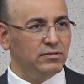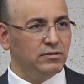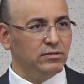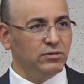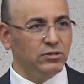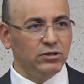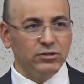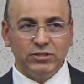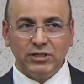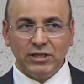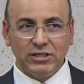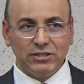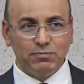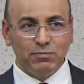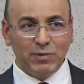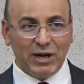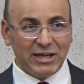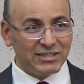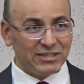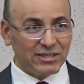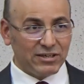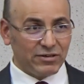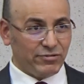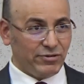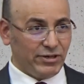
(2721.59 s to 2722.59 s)
Not just
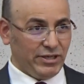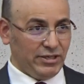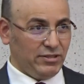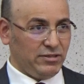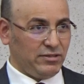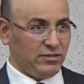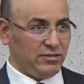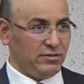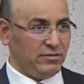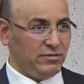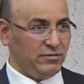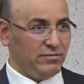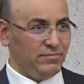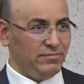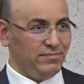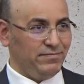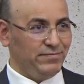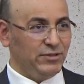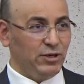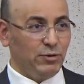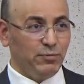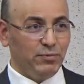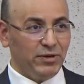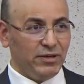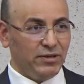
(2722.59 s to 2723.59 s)
masquerade.
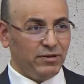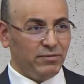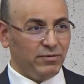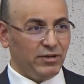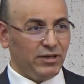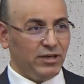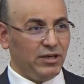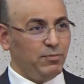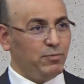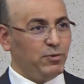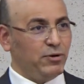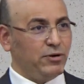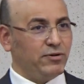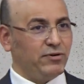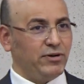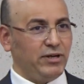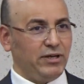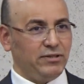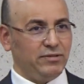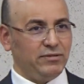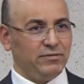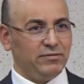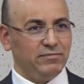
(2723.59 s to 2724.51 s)
Don't be hypocrite.